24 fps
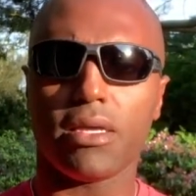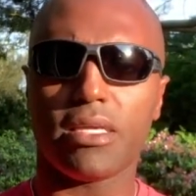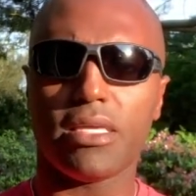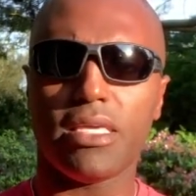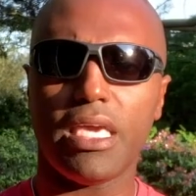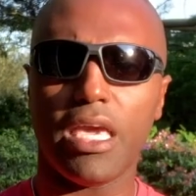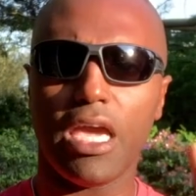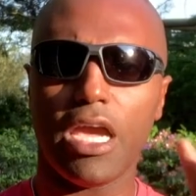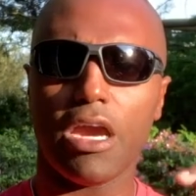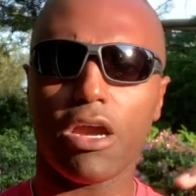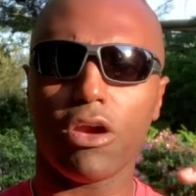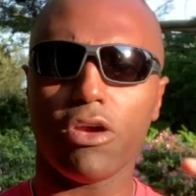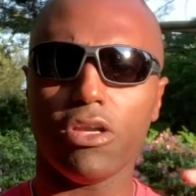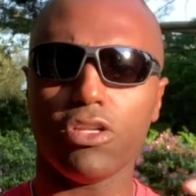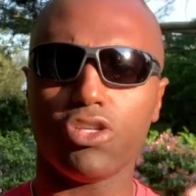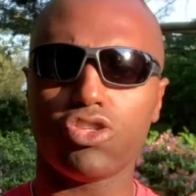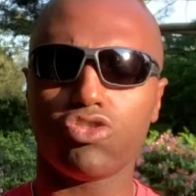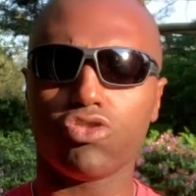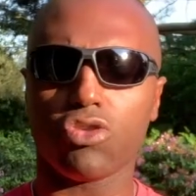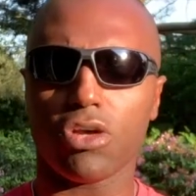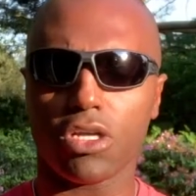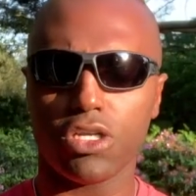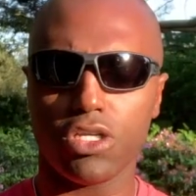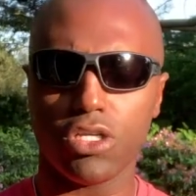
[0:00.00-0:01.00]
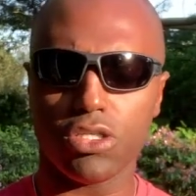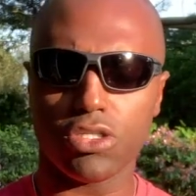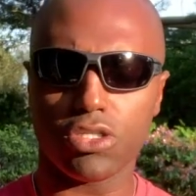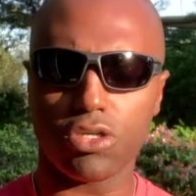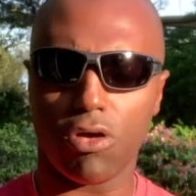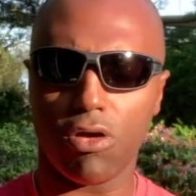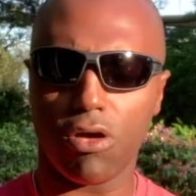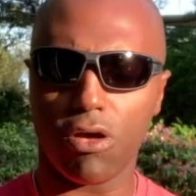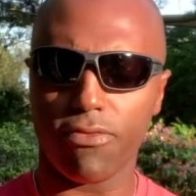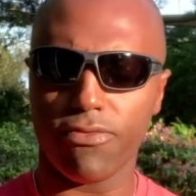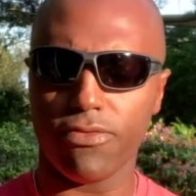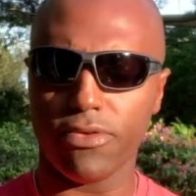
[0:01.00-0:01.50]
care instructions
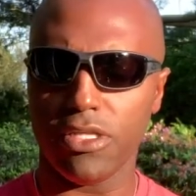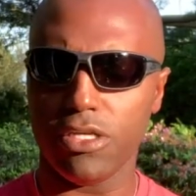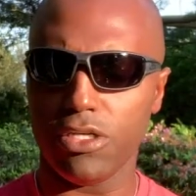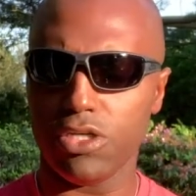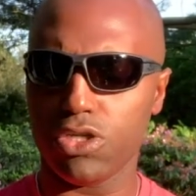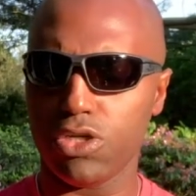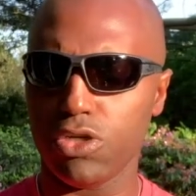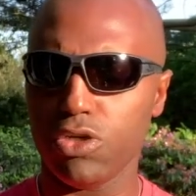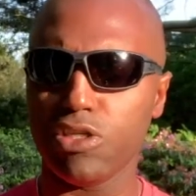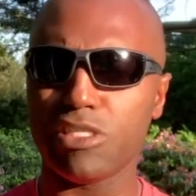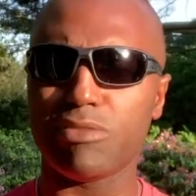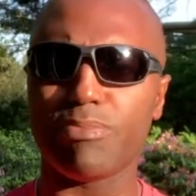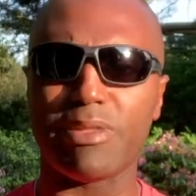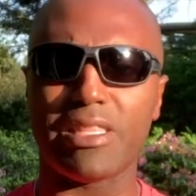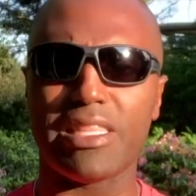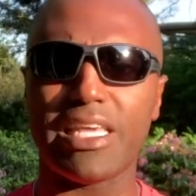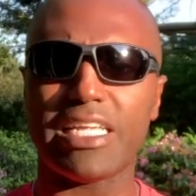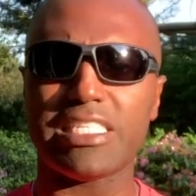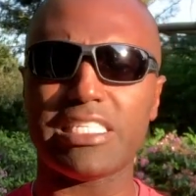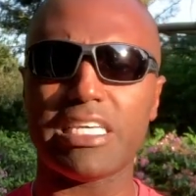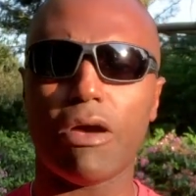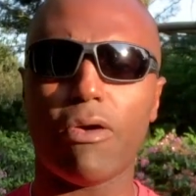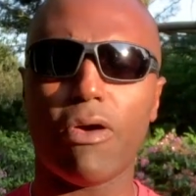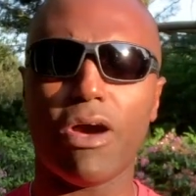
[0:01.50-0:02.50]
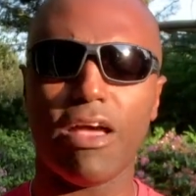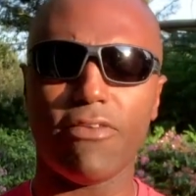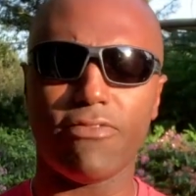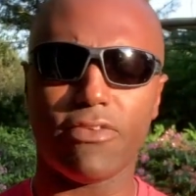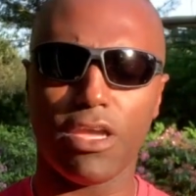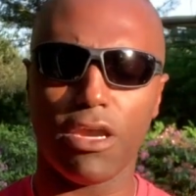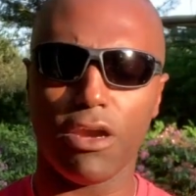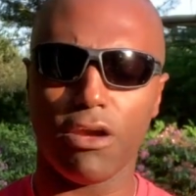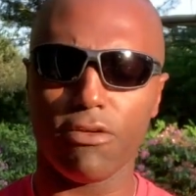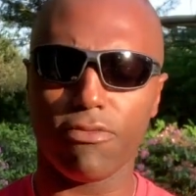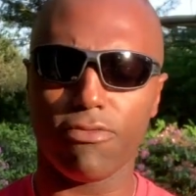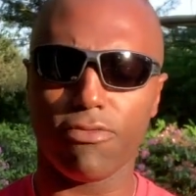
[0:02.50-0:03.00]
are for these shoes, but that's how I've
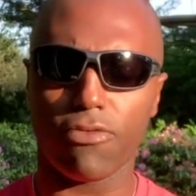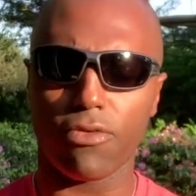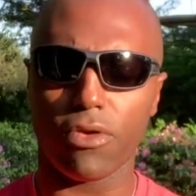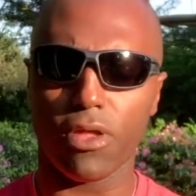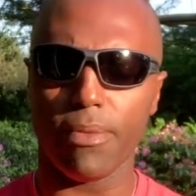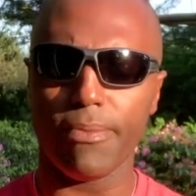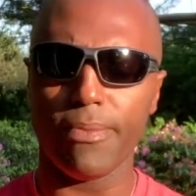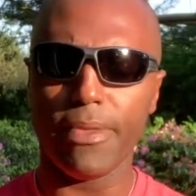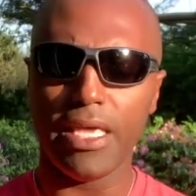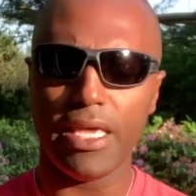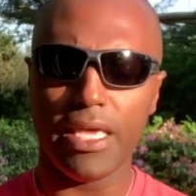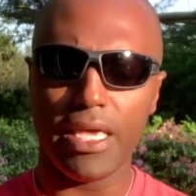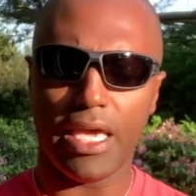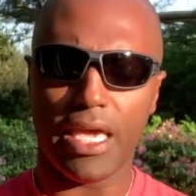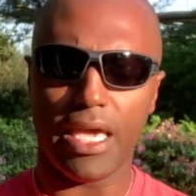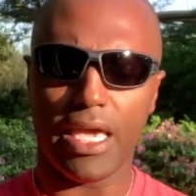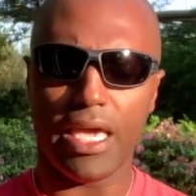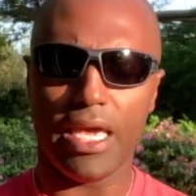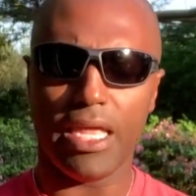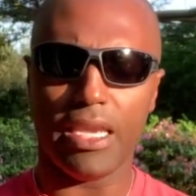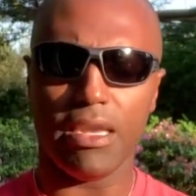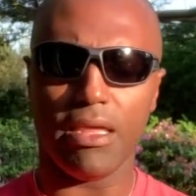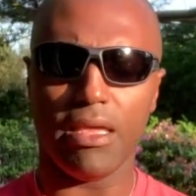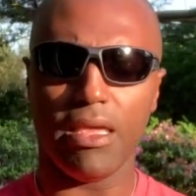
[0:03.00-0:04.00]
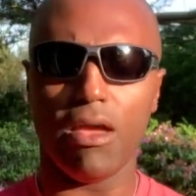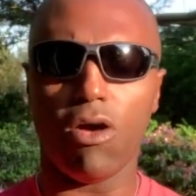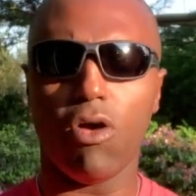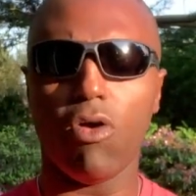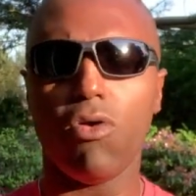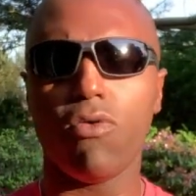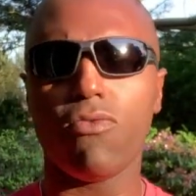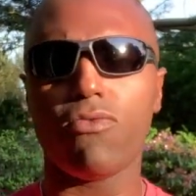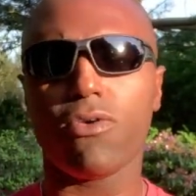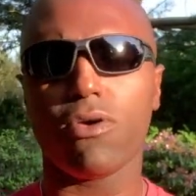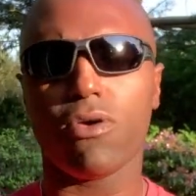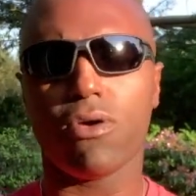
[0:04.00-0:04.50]
cared for them. And
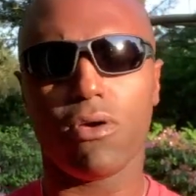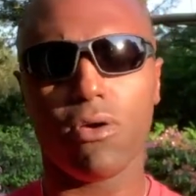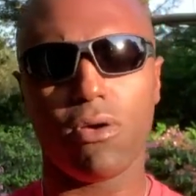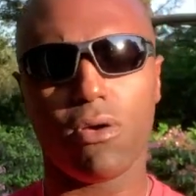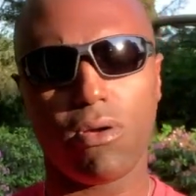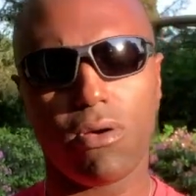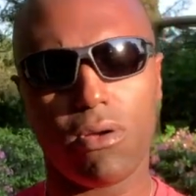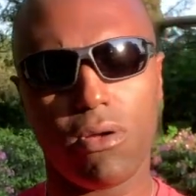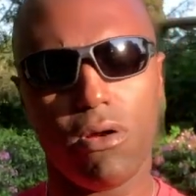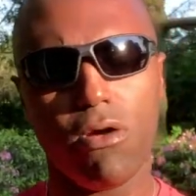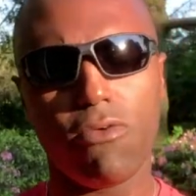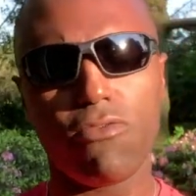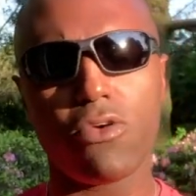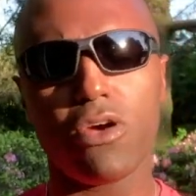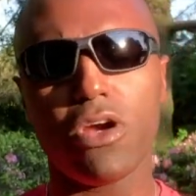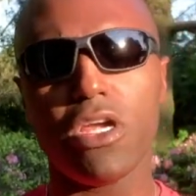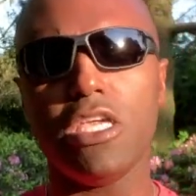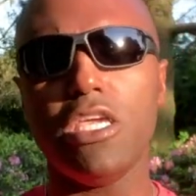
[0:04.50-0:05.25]
over a